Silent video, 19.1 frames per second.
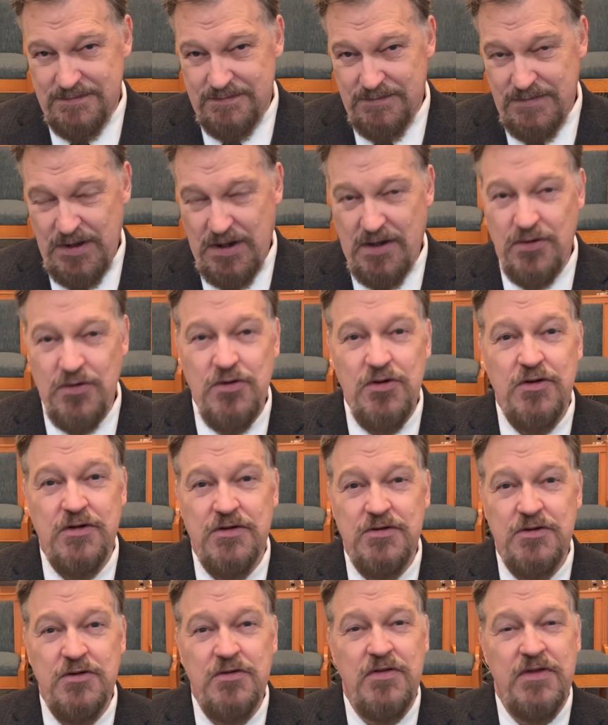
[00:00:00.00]
Because you
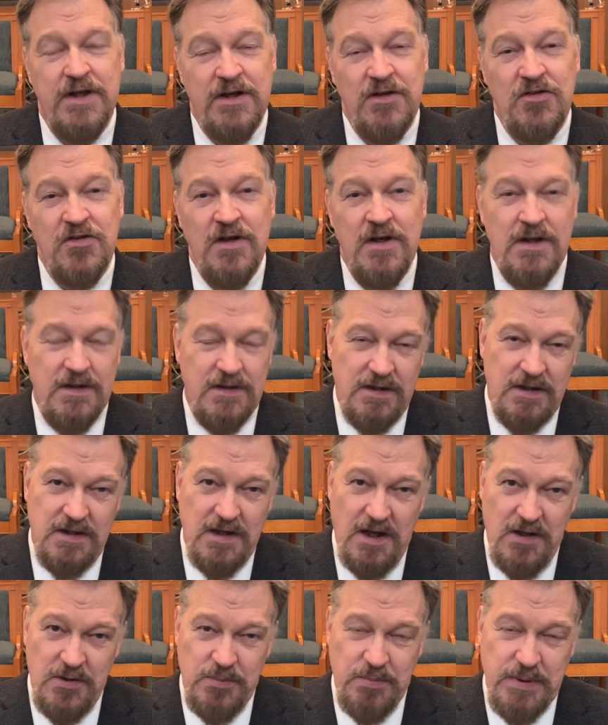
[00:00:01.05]
can do things that
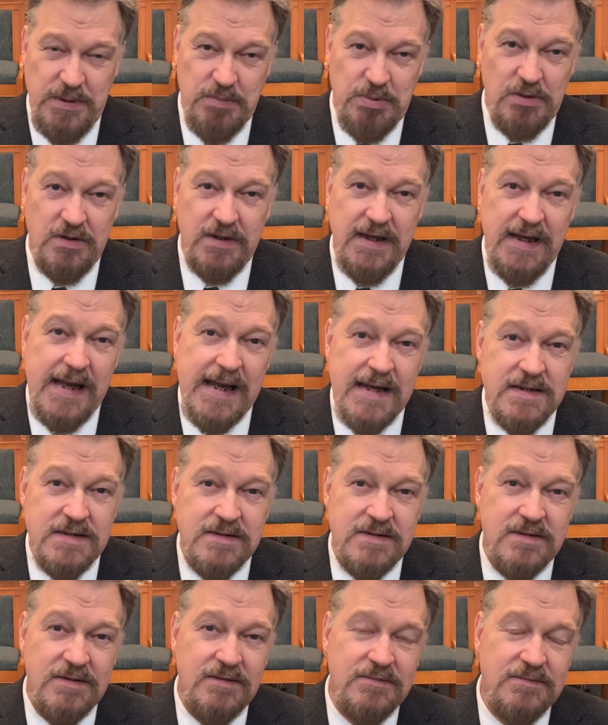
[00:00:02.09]
other people can't.